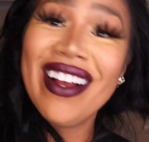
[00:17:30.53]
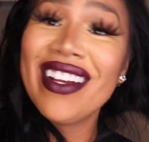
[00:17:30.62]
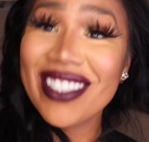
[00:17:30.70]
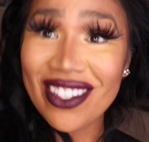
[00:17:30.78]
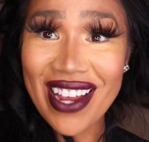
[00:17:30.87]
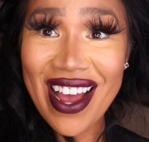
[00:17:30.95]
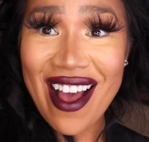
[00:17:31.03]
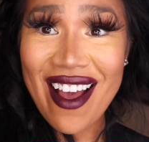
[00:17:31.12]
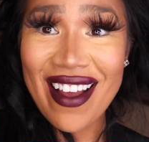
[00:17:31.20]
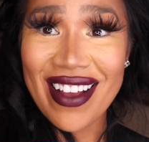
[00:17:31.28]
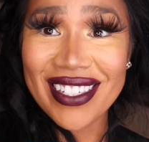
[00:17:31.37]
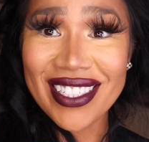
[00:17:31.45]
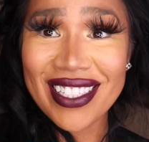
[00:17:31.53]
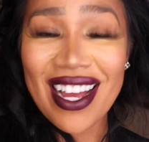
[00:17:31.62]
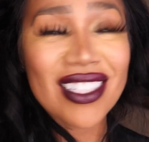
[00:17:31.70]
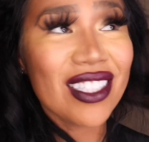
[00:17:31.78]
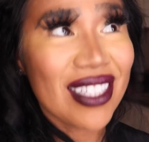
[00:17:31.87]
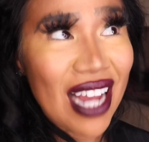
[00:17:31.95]
So yes,
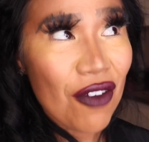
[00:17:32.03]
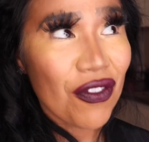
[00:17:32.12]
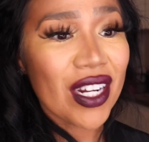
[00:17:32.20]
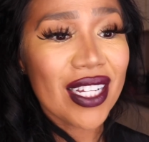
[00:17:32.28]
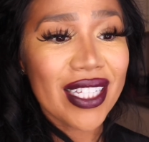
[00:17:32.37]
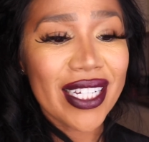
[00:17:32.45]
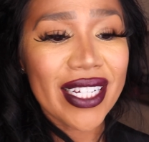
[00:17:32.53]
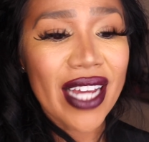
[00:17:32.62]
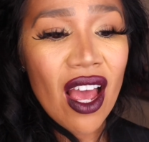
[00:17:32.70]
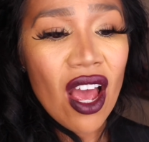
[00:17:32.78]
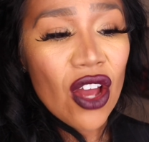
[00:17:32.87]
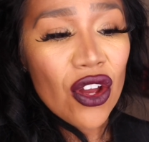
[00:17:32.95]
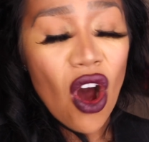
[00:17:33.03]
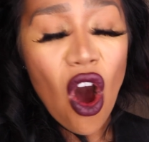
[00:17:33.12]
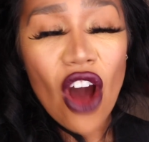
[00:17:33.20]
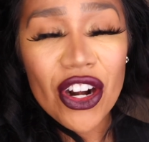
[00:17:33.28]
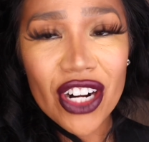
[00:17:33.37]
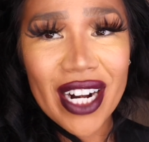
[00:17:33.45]
that's definitely
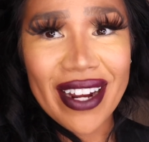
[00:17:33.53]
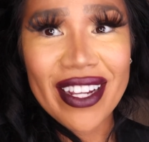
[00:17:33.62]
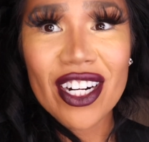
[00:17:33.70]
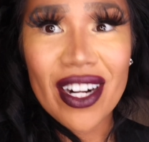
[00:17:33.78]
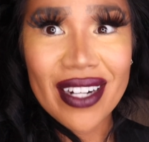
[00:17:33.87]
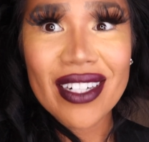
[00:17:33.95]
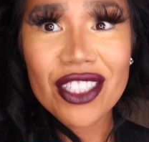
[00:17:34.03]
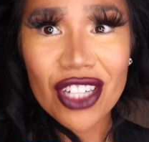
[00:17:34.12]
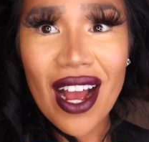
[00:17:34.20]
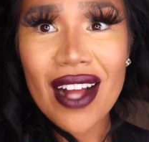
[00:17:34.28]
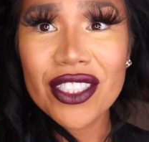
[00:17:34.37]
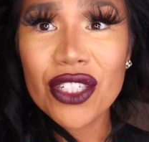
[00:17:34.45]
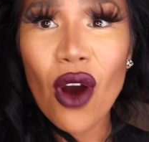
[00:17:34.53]
honoring your inner child.